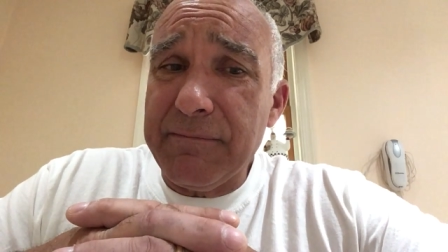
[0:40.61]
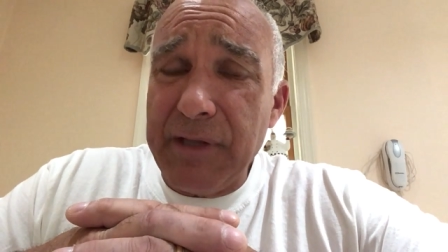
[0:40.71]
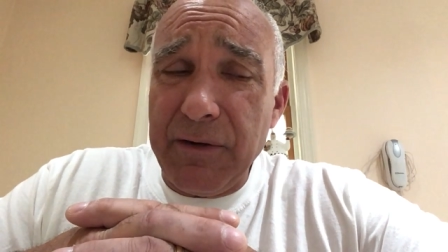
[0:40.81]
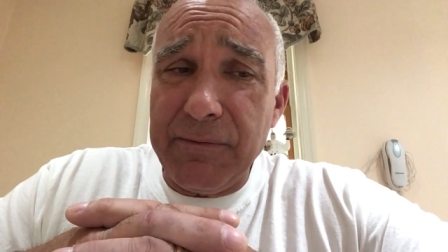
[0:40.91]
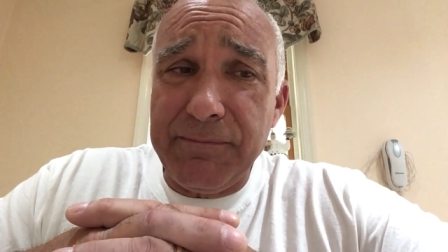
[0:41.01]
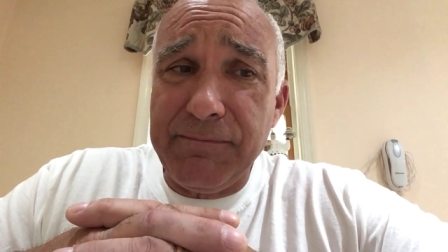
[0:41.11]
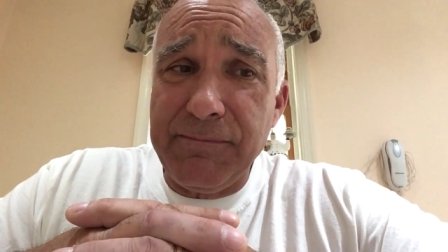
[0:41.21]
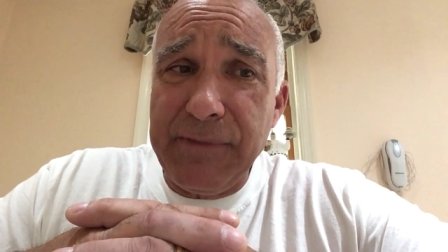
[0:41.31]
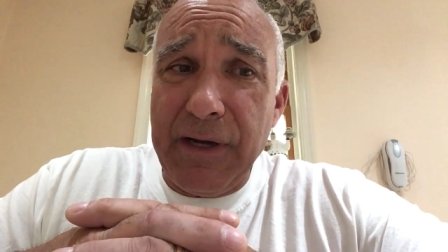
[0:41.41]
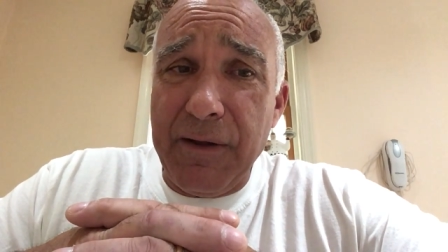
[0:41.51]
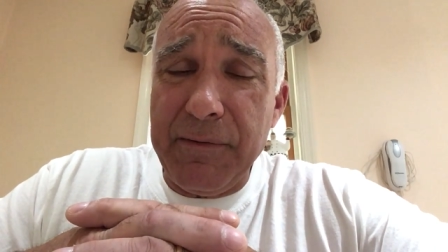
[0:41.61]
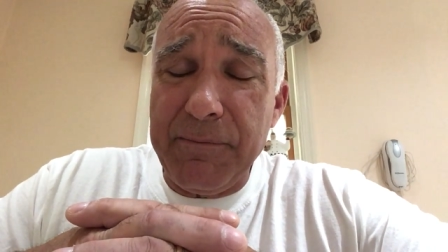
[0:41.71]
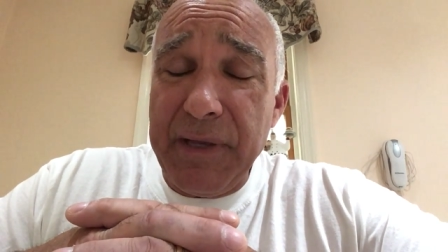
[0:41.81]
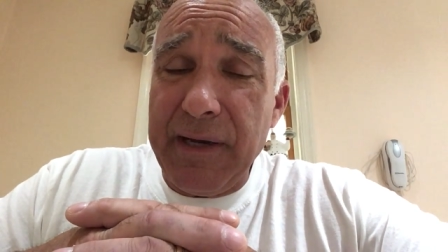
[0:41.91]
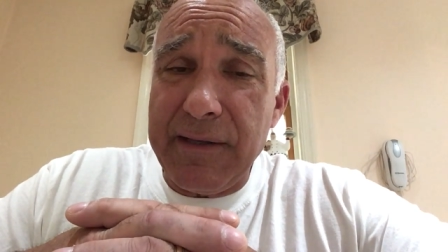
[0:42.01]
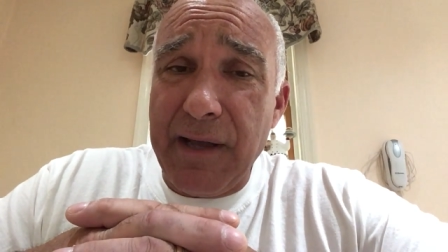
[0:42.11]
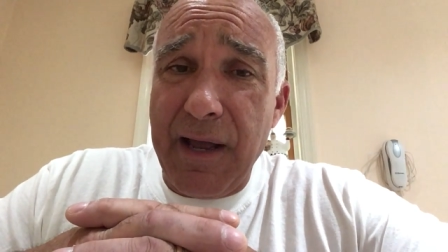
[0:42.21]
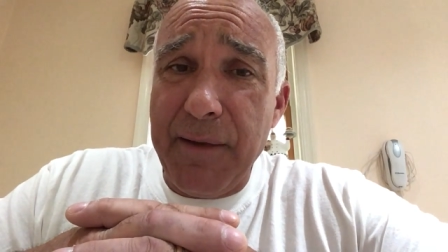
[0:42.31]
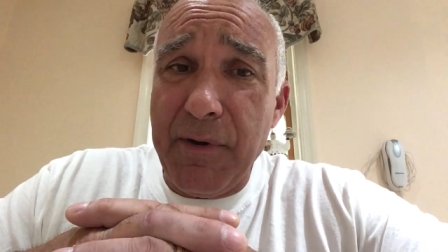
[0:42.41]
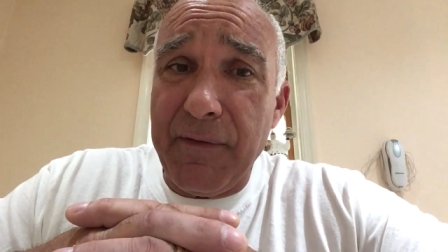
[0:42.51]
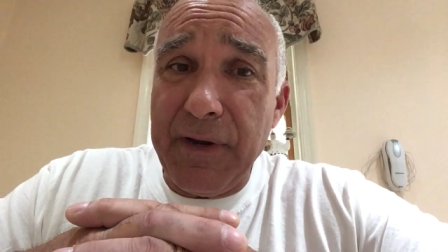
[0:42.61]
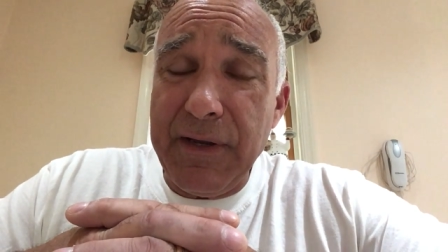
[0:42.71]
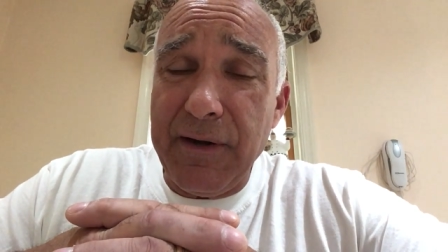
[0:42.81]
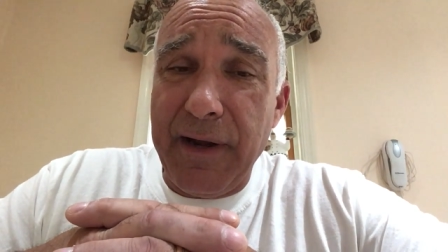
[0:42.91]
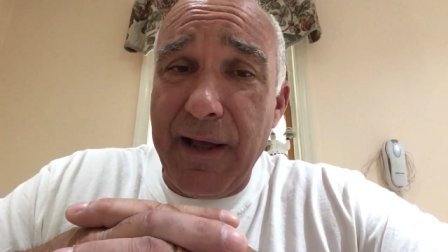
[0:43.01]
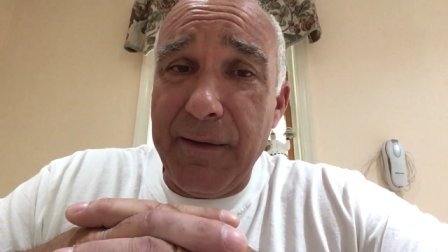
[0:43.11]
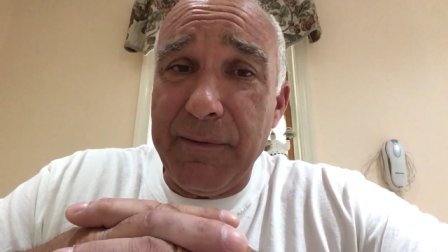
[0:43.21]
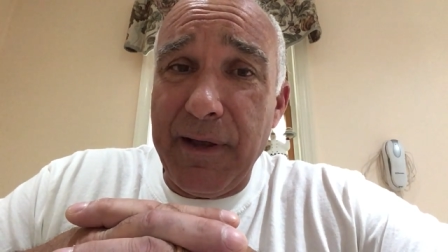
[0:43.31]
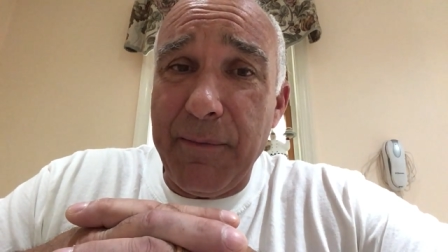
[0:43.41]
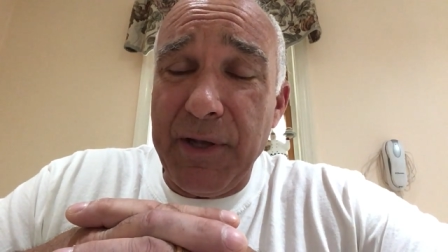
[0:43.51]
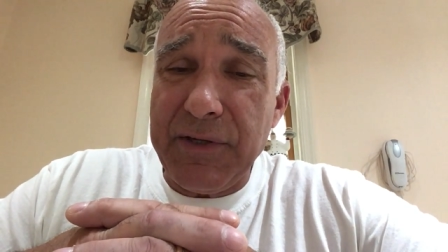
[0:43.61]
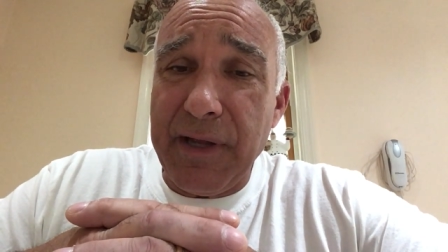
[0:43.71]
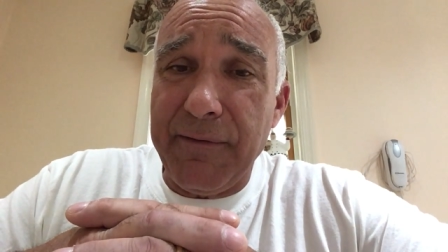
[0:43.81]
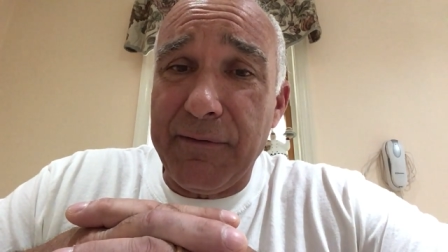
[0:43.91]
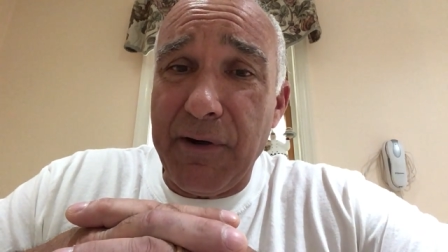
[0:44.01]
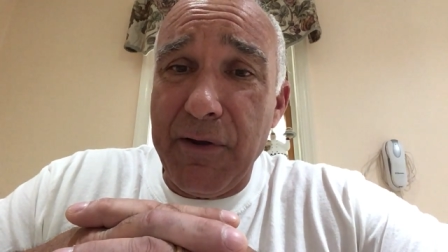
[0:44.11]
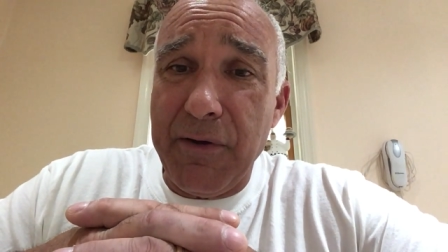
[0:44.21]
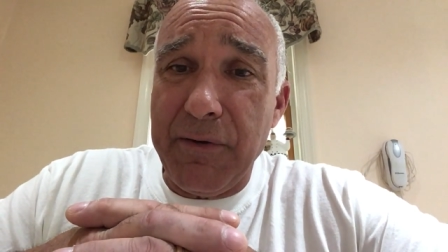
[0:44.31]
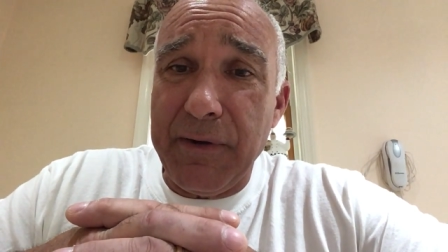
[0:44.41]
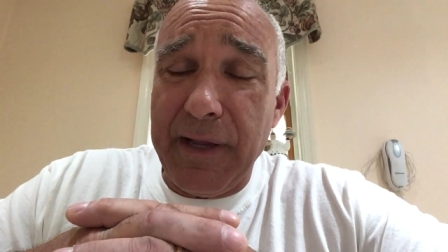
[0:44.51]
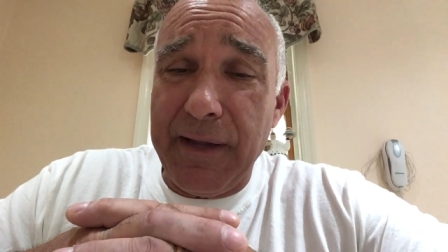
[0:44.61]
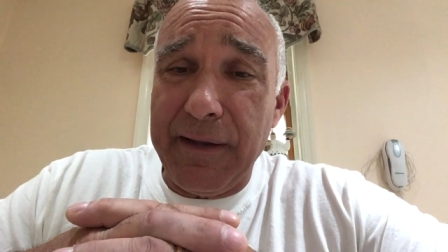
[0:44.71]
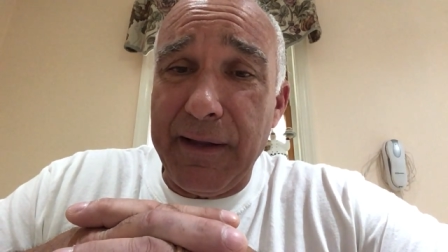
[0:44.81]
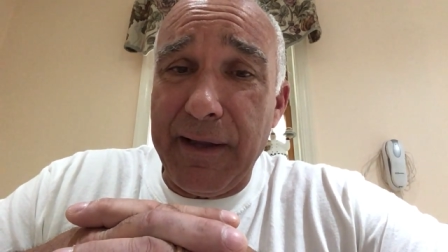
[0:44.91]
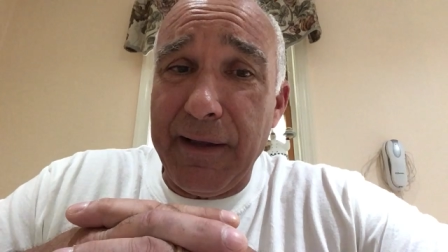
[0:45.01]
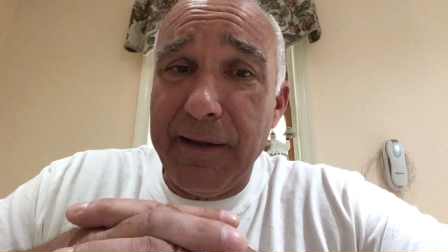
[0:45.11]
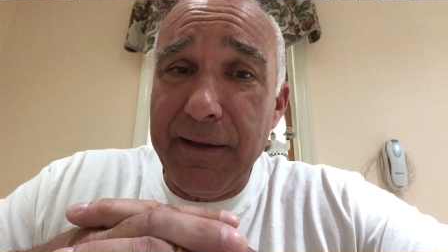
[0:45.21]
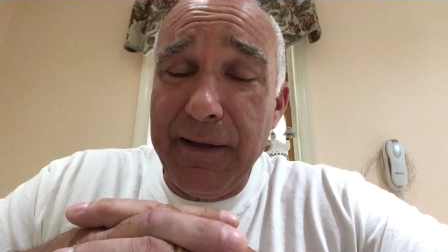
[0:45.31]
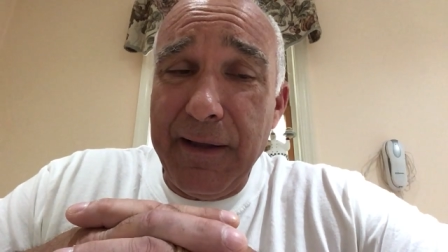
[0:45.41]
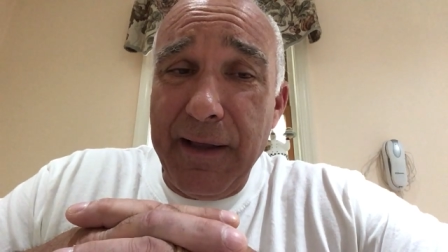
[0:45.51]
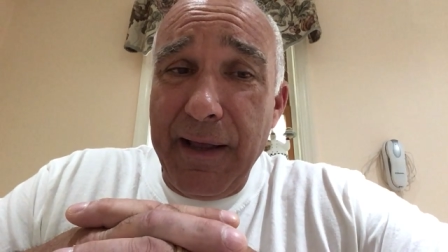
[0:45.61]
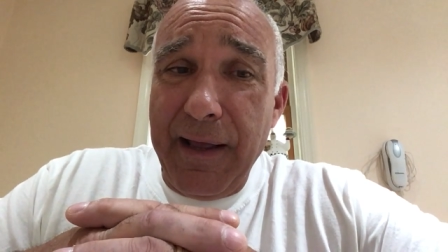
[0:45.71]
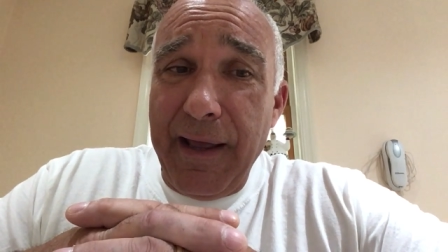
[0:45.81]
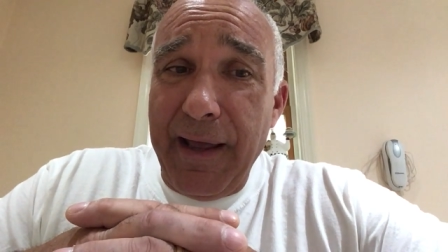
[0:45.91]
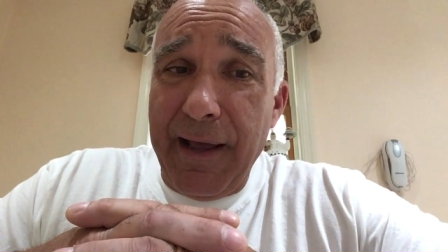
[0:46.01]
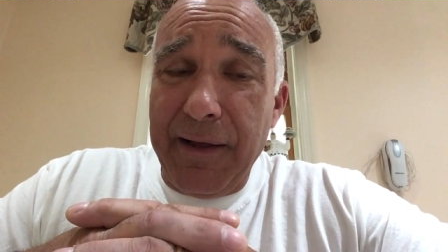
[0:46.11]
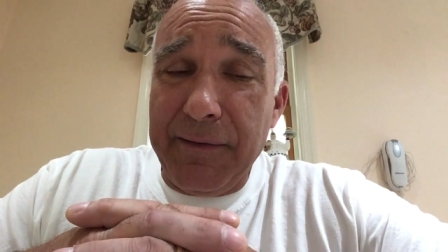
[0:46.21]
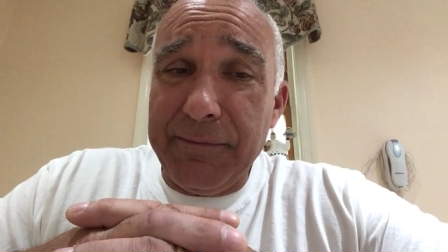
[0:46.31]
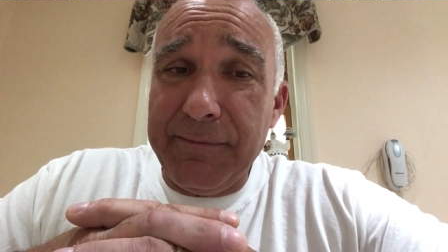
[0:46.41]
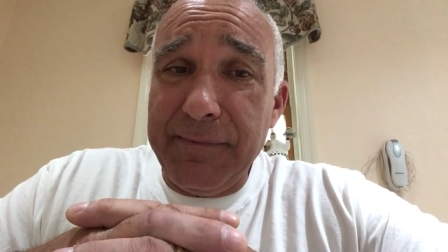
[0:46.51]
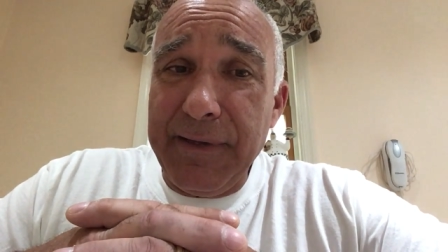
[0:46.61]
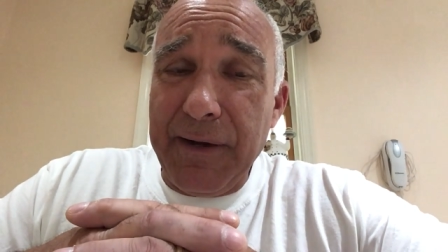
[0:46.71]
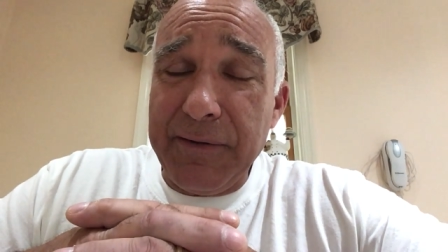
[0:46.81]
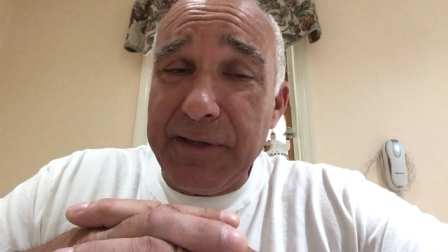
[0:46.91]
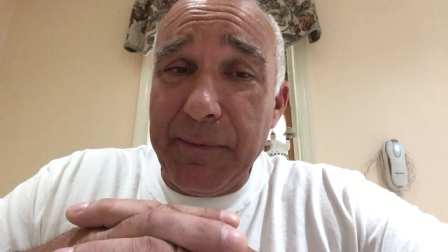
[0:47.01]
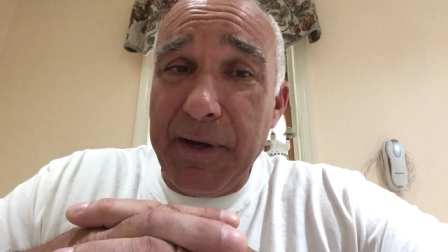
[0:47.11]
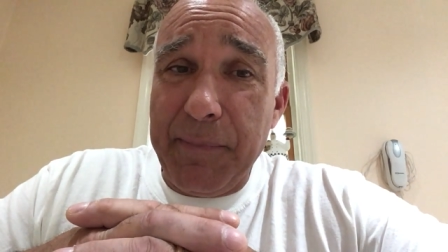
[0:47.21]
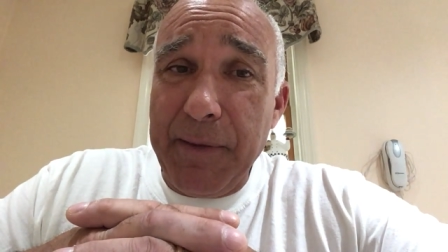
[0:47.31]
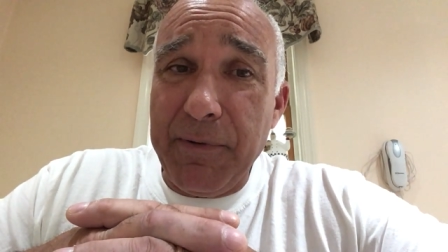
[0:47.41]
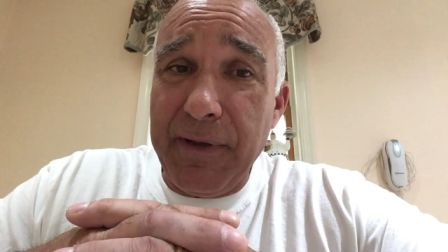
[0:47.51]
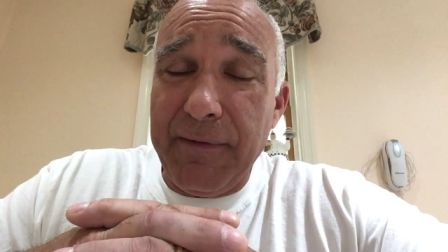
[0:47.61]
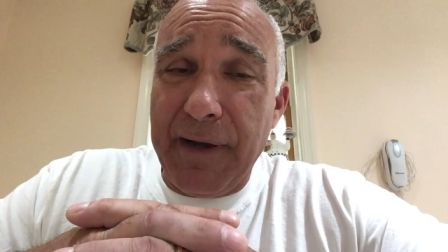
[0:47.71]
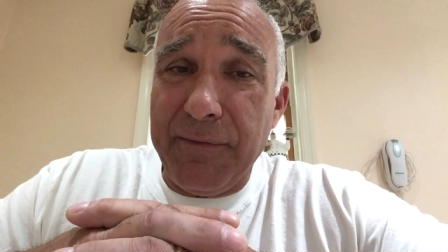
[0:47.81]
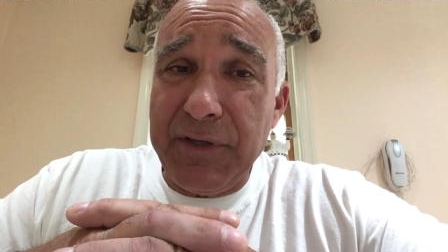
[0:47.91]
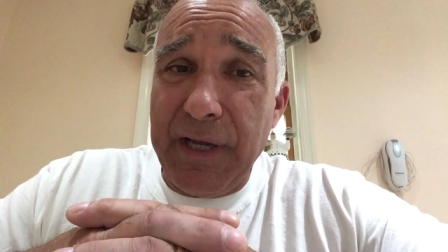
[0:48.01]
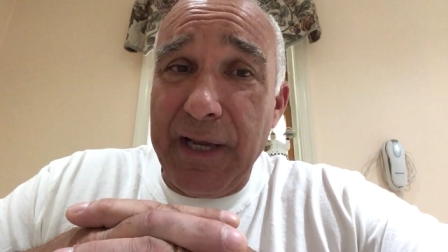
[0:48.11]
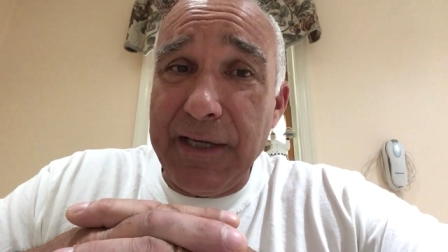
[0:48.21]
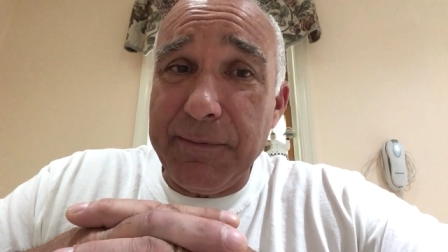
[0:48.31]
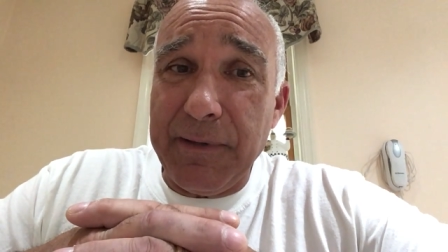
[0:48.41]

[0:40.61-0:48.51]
little you know bit of time over a year, how how much they've grown and uh, how you know some of the people even have changed.